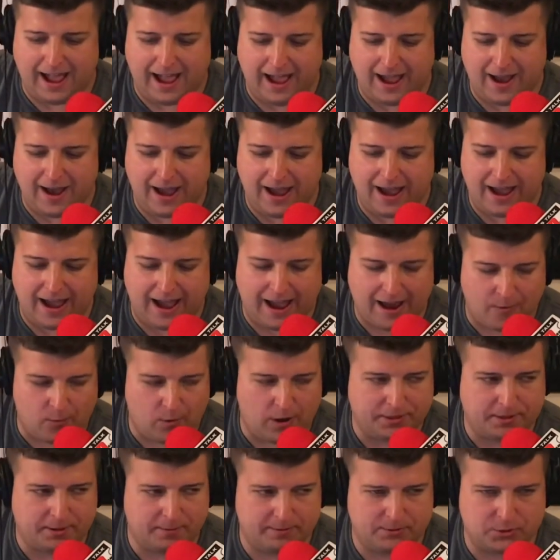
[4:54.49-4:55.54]
I I,
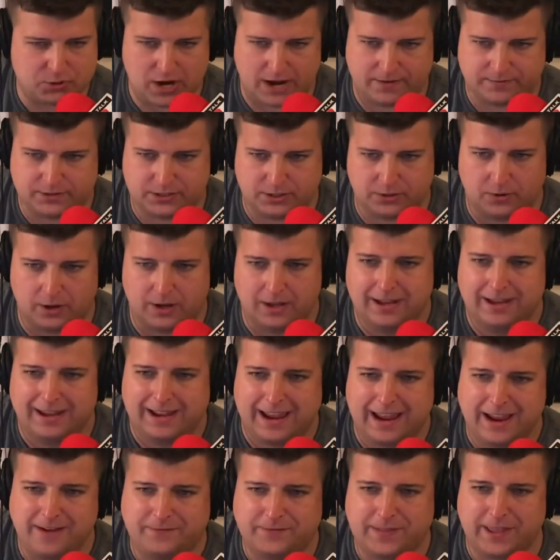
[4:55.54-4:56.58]
I want them to draft Tua.
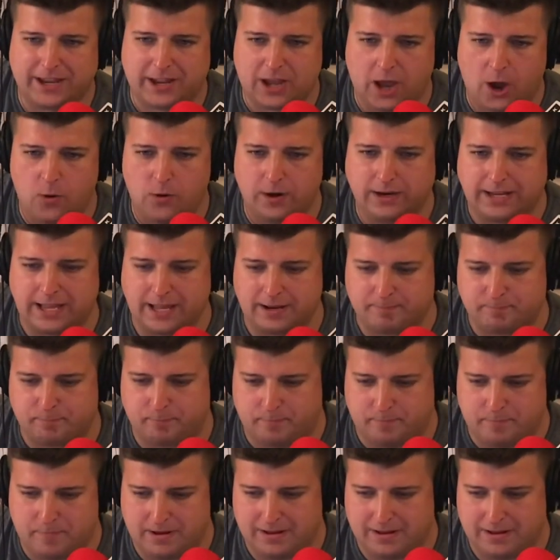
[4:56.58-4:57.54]
If you they go and get, he